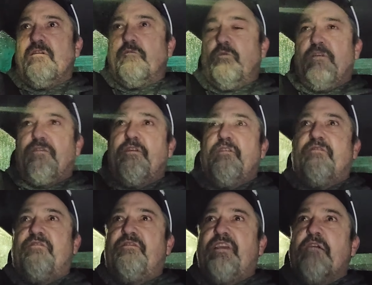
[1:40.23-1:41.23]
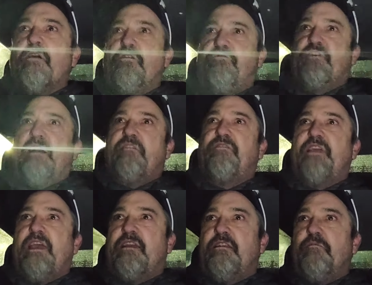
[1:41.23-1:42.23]
with zero drugs
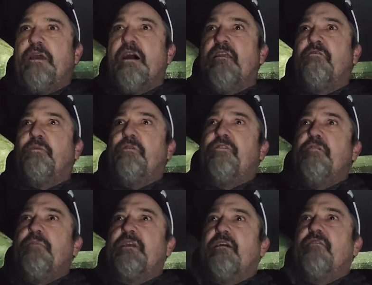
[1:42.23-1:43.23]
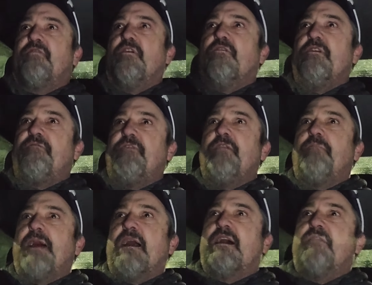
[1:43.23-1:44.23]
taken, to be honest with you, because the only
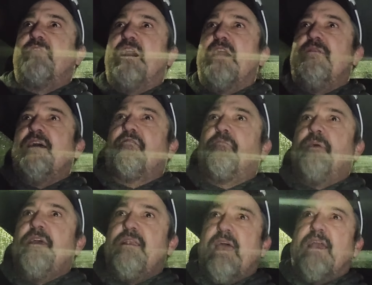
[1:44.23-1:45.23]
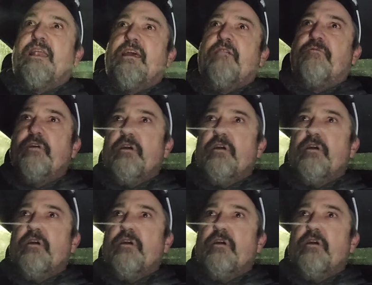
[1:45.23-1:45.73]
feedback I've gotten that's been negative